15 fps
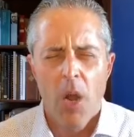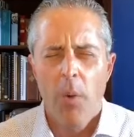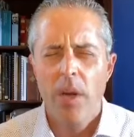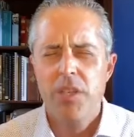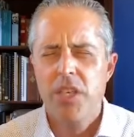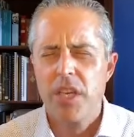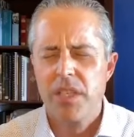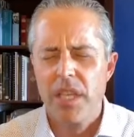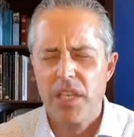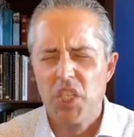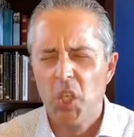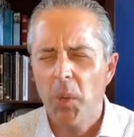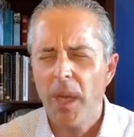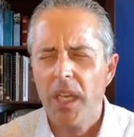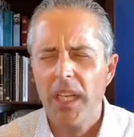where just as
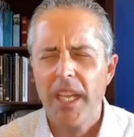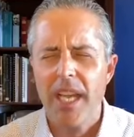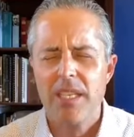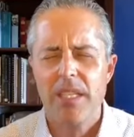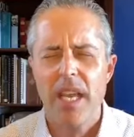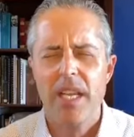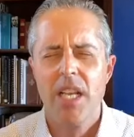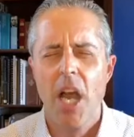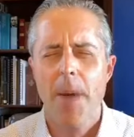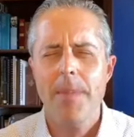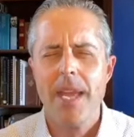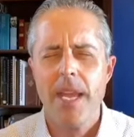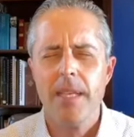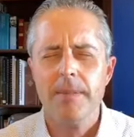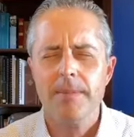quickly as they come
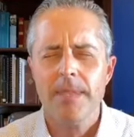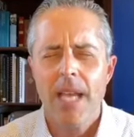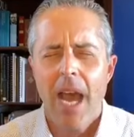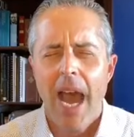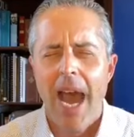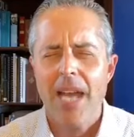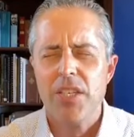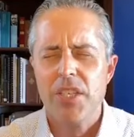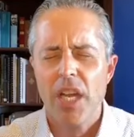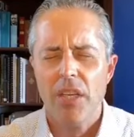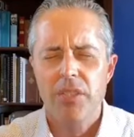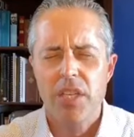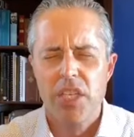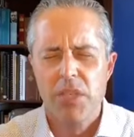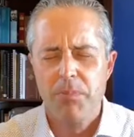in, I
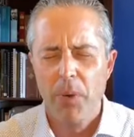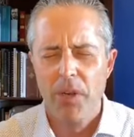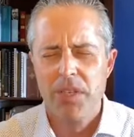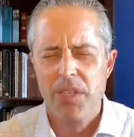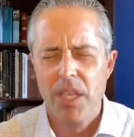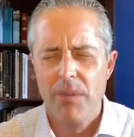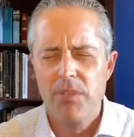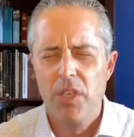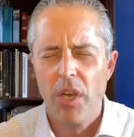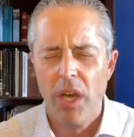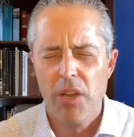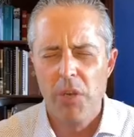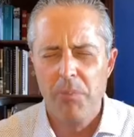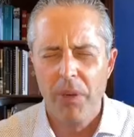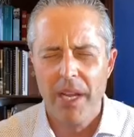shall disperse them to
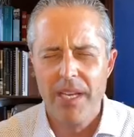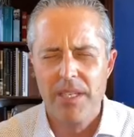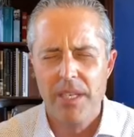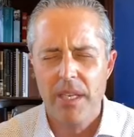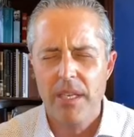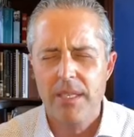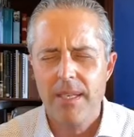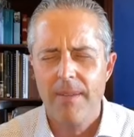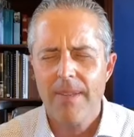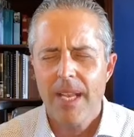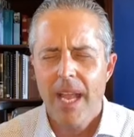other places,